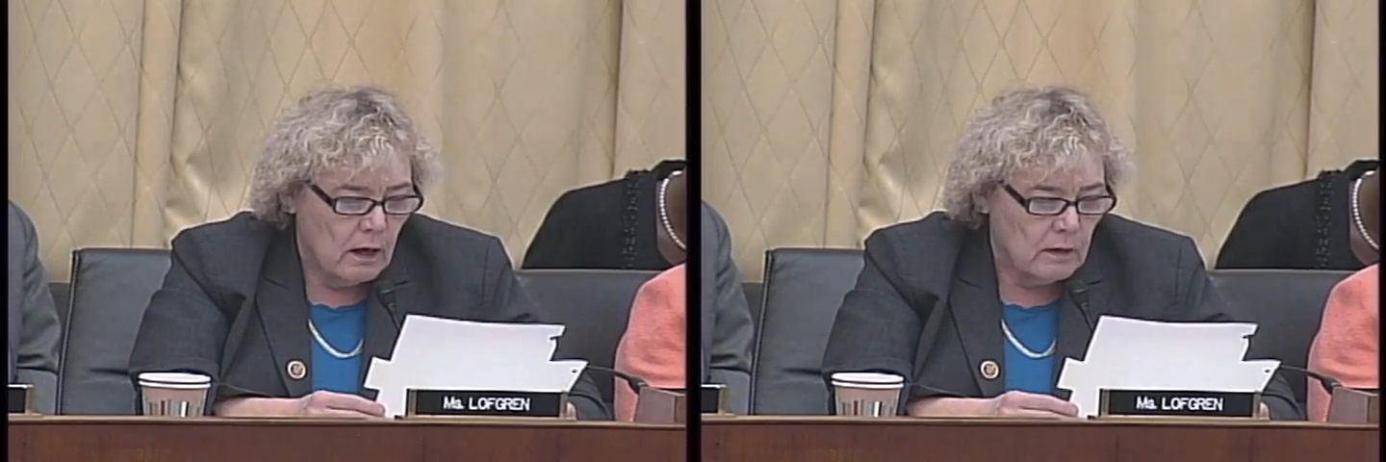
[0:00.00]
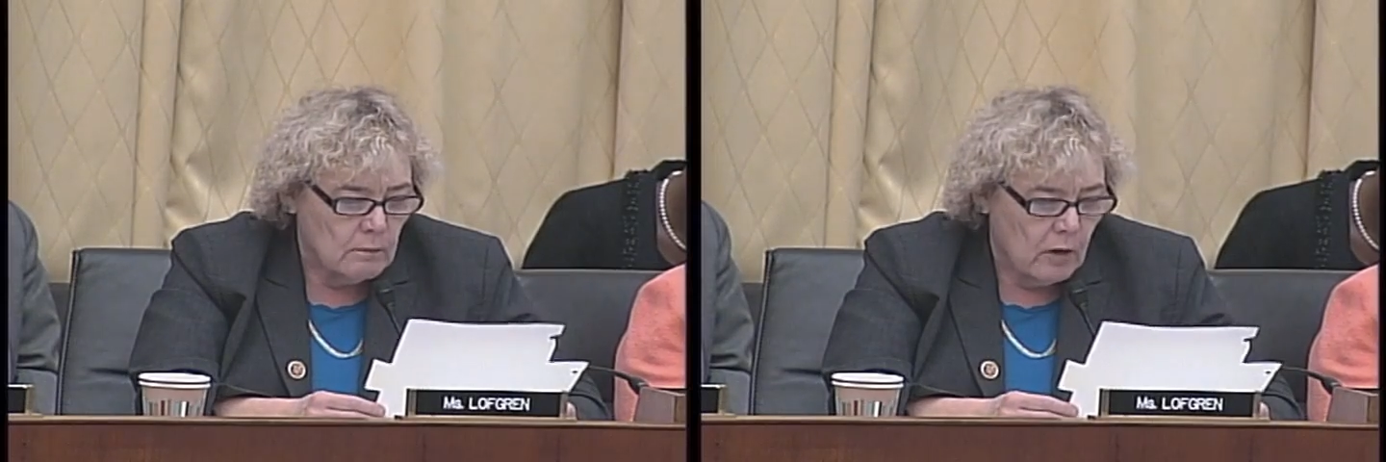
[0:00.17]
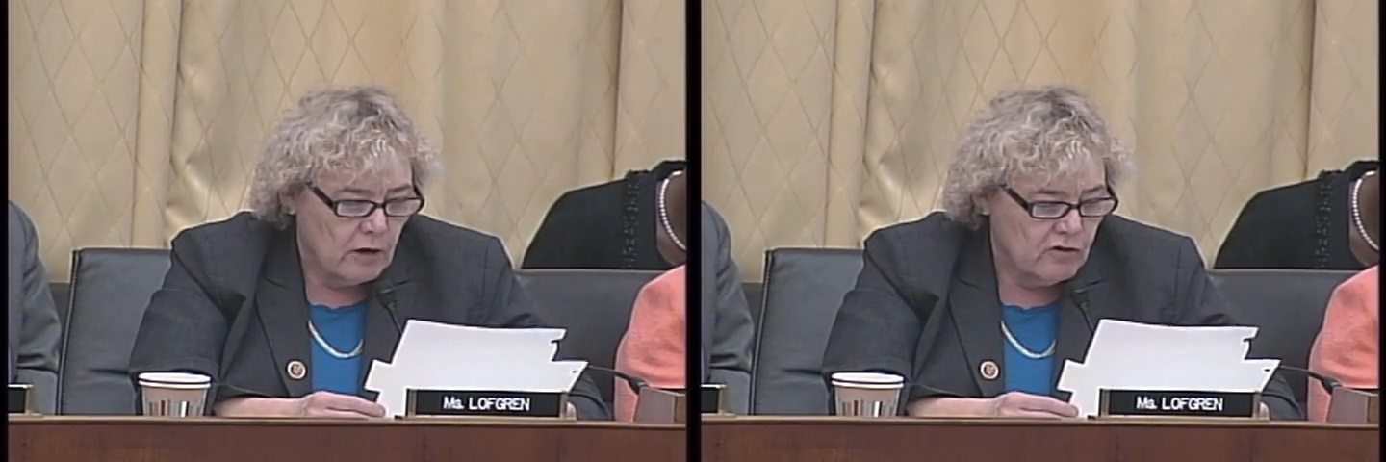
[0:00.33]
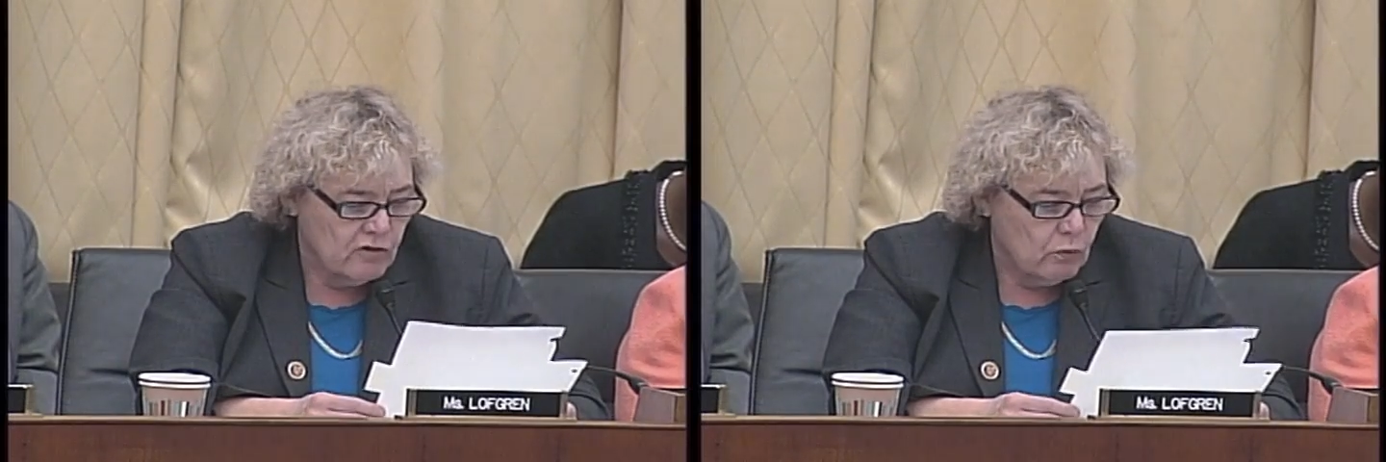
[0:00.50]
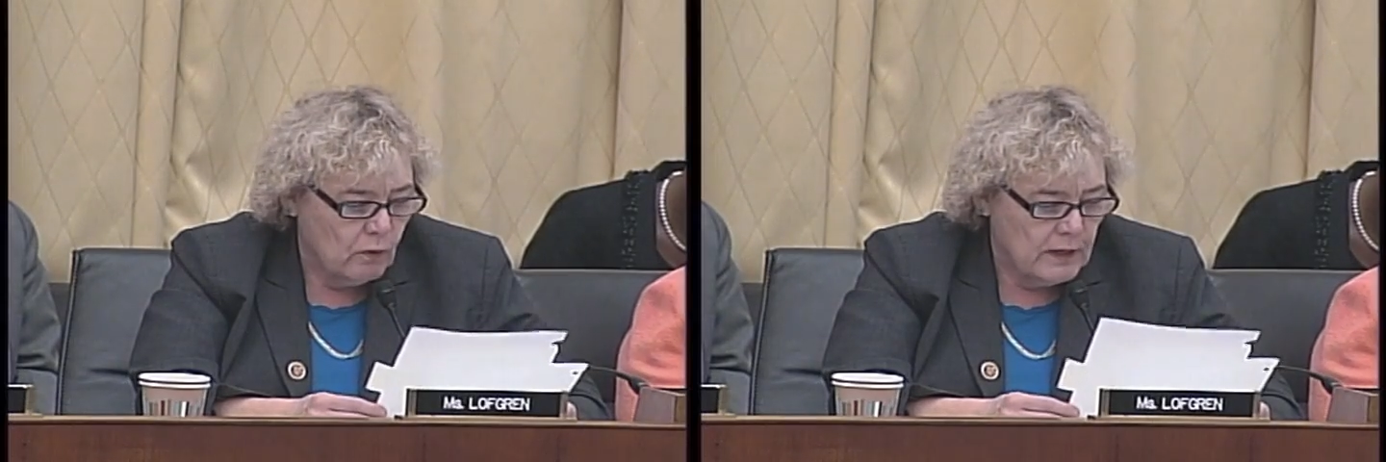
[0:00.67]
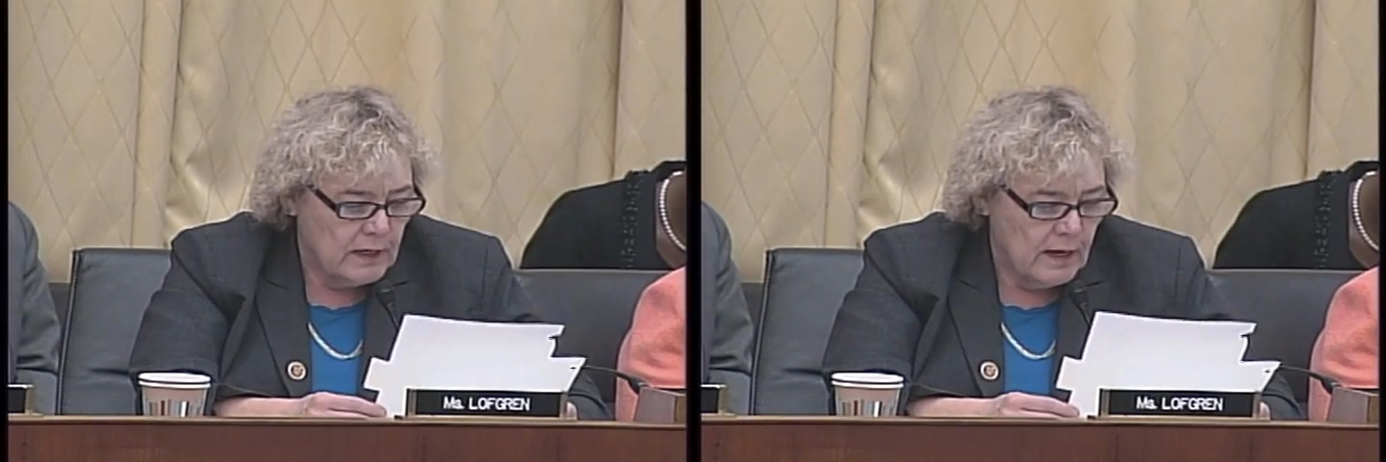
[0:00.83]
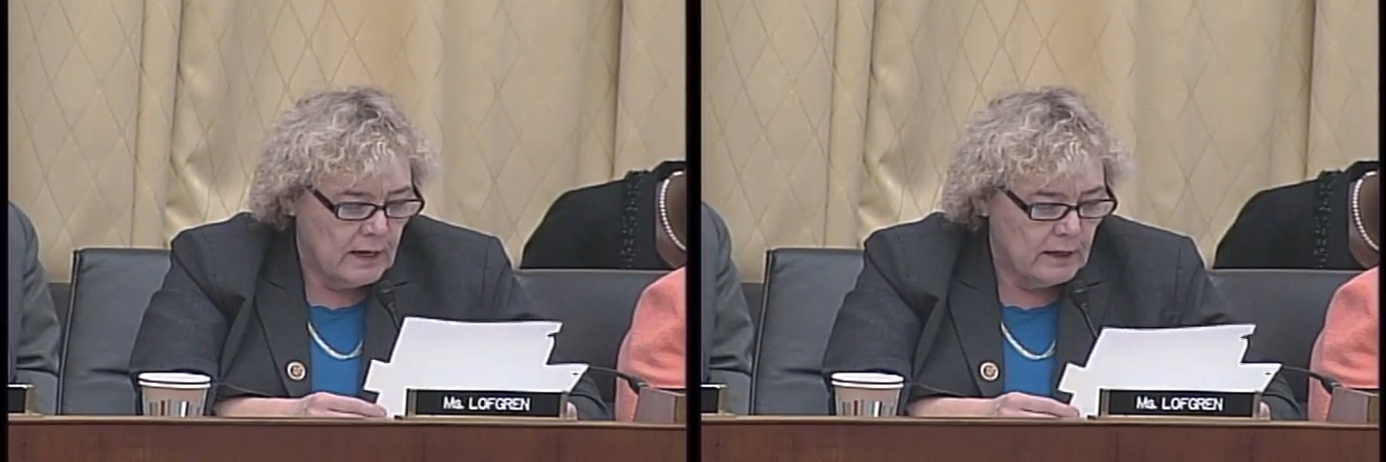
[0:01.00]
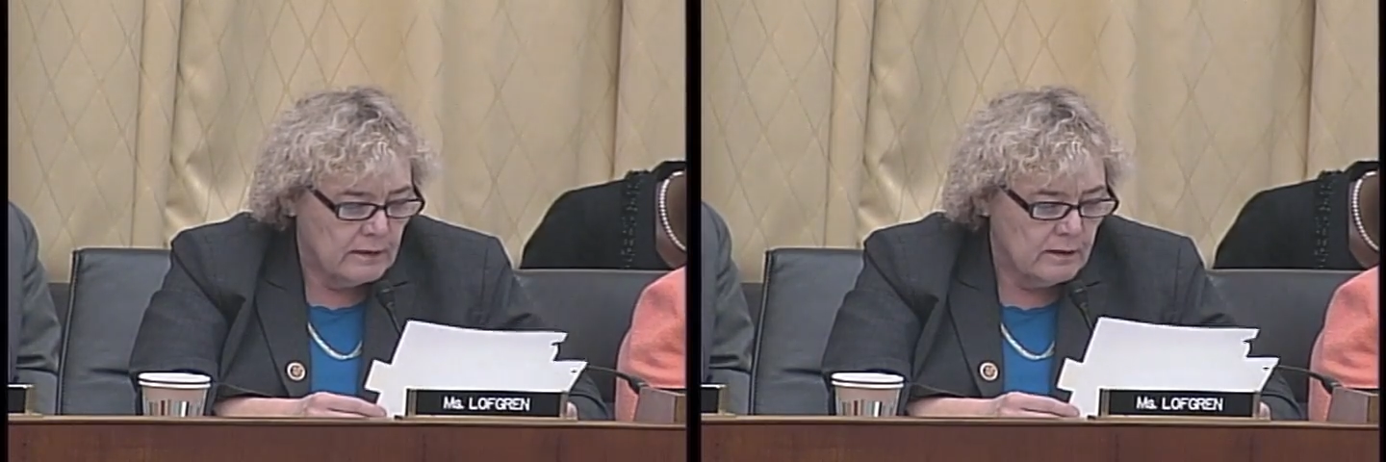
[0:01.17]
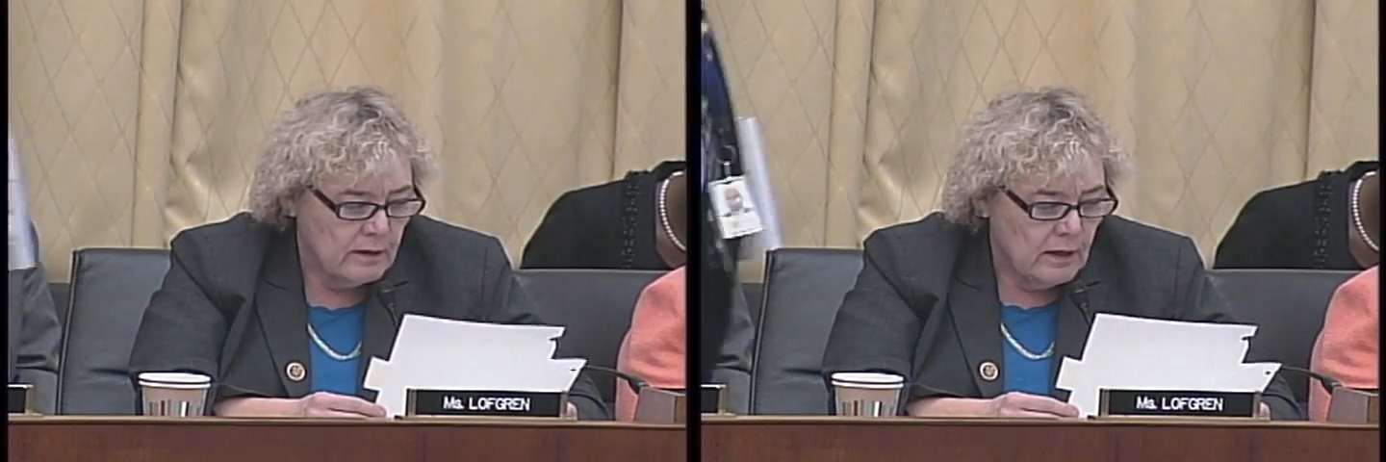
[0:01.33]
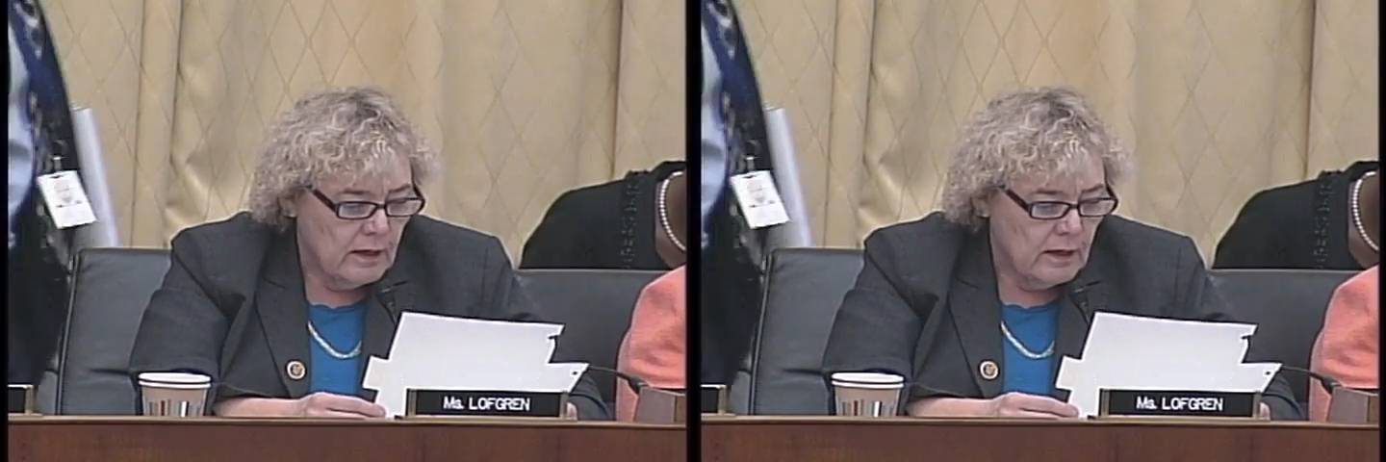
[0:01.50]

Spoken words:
on March 28th